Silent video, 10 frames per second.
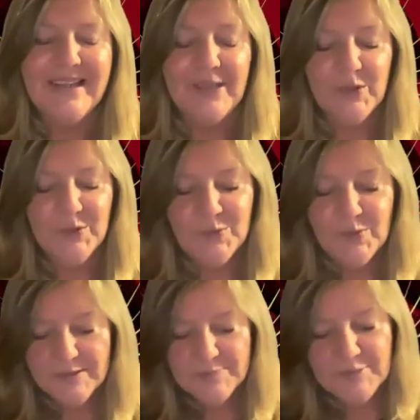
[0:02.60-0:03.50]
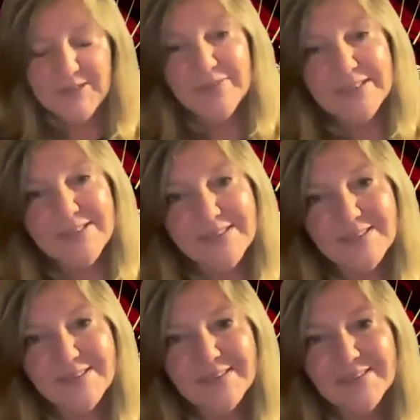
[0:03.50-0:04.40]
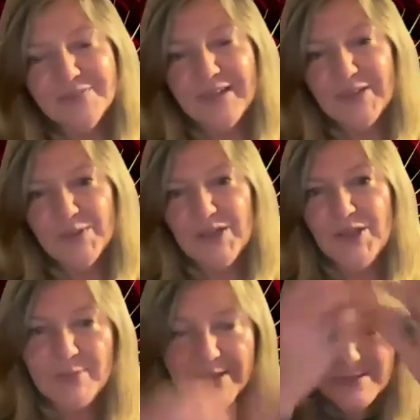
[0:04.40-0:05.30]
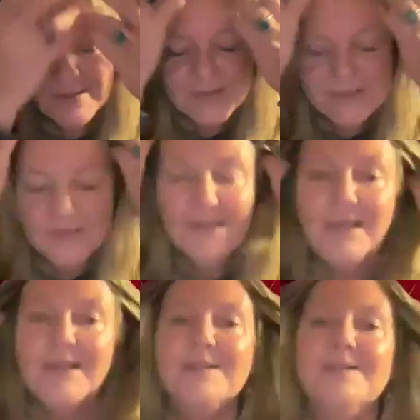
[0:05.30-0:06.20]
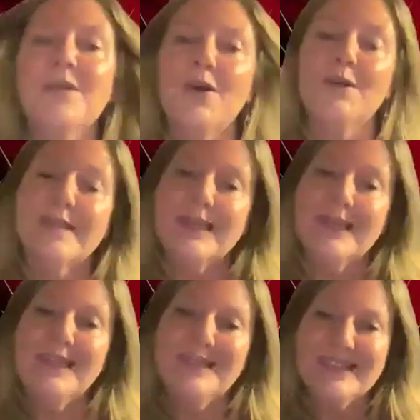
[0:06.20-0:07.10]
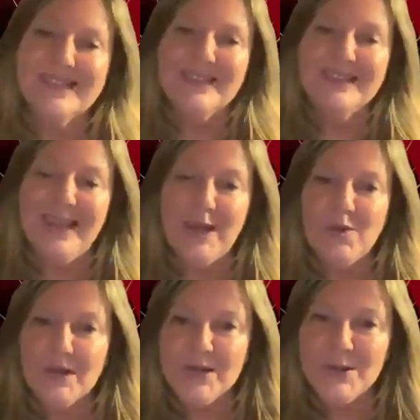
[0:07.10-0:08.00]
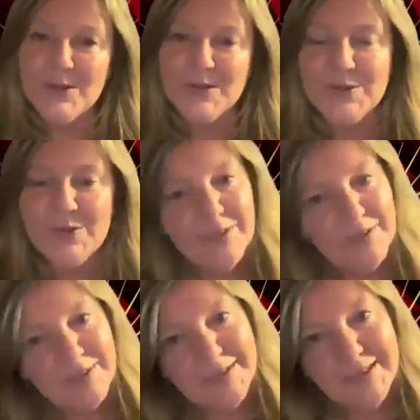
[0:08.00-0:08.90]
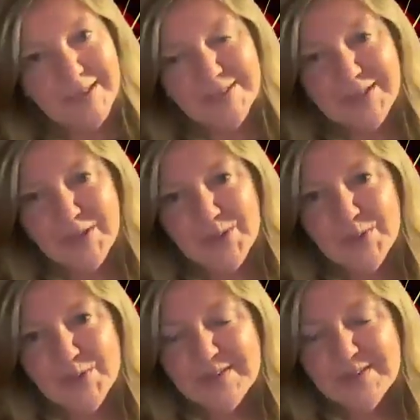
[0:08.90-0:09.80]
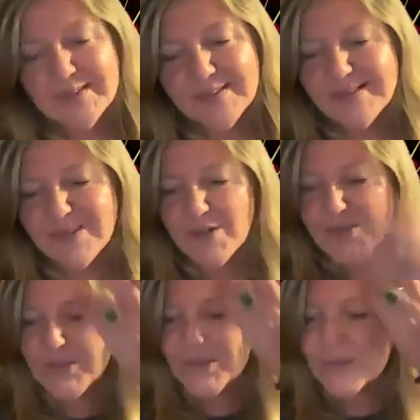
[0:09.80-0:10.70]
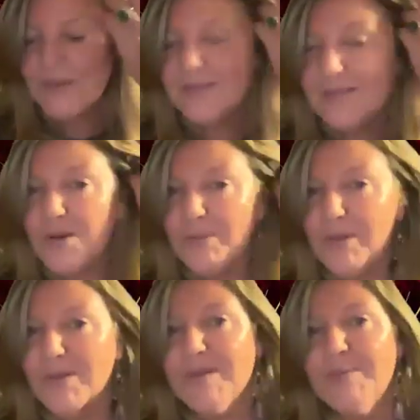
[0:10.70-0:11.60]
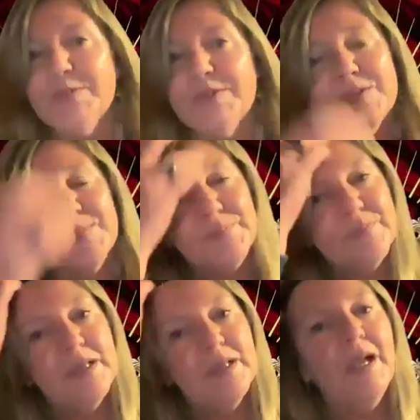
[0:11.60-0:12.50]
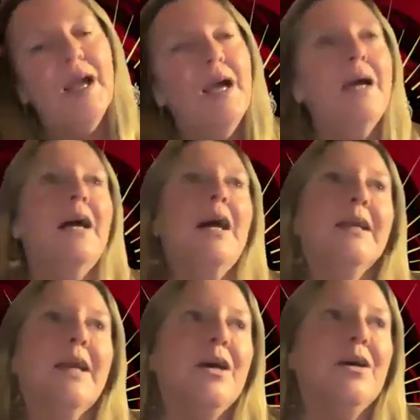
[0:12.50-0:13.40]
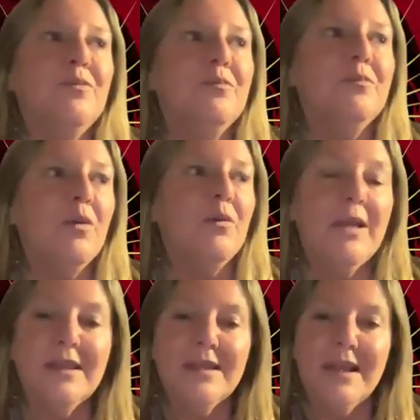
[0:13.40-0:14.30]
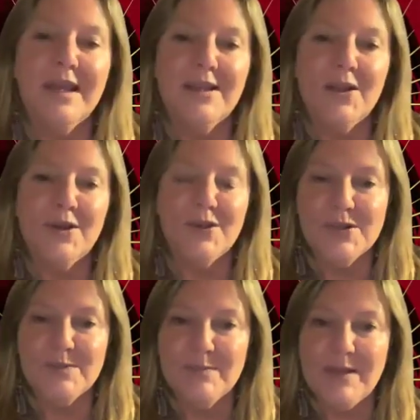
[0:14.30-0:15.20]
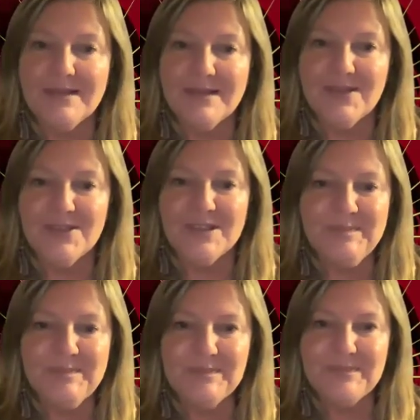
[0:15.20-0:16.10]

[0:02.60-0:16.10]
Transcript: Hello, beloved fellow humans, star seeds, light workers, indigos, star children, star blossoms. I come with an urgent message.